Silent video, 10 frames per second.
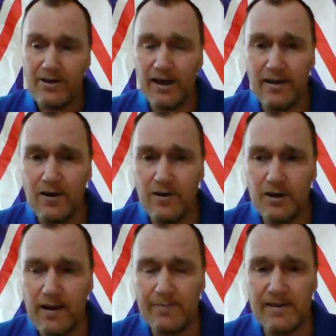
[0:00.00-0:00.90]
Okay,
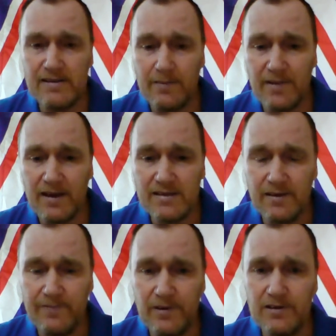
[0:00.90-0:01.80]
I'm going to wrap this up
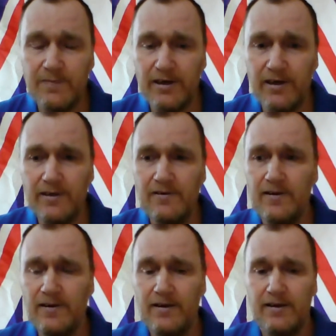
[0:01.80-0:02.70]
as the first
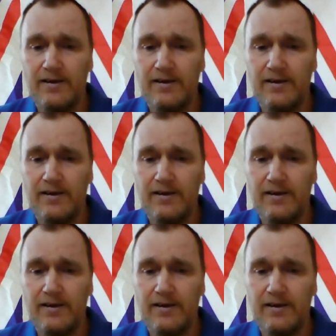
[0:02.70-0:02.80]
video.